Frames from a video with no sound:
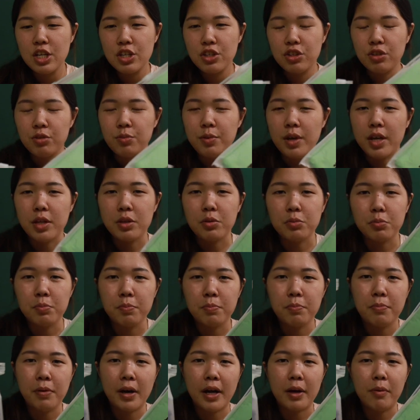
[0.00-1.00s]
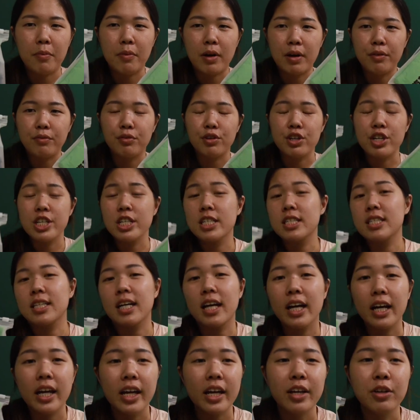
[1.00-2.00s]
So we had to buy one for each
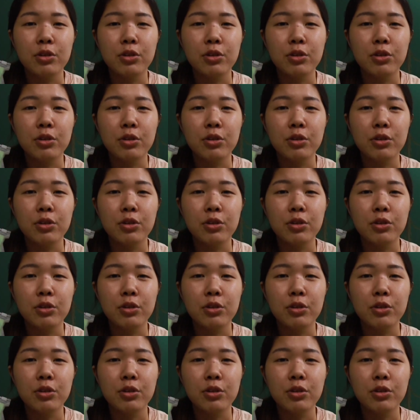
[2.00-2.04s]
side.